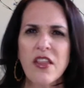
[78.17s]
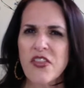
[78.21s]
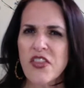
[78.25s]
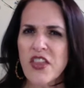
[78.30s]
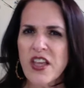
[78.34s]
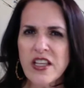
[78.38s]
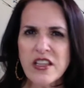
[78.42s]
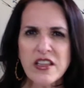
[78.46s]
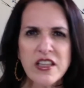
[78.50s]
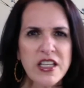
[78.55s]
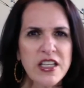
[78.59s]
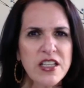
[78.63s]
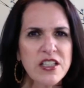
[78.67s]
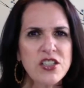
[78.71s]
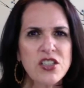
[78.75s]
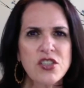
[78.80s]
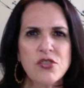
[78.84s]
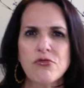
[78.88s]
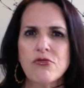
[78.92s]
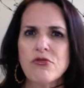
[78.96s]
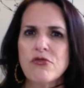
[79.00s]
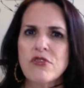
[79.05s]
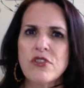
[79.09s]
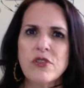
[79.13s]
think
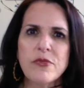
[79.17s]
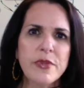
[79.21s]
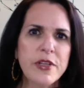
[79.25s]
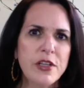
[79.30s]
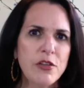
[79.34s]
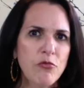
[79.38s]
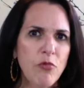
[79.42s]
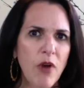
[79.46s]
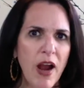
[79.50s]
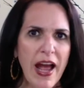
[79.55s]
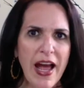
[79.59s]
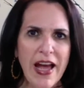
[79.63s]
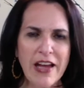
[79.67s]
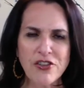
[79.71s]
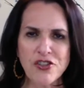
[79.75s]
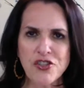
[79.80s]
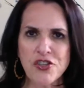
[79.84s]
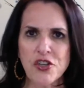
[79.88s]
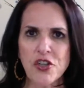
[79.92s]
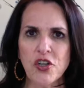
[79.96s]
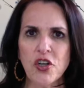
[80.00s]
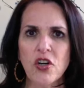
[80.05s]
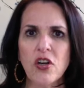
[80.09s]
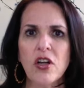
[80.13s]
things through, to be
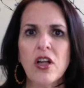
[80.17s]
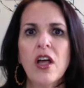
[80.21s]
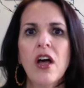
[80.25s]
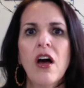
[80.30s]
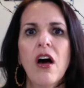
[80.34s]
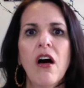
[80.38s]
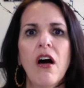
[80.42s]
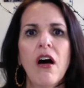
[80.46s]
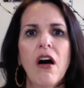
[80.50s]
rational.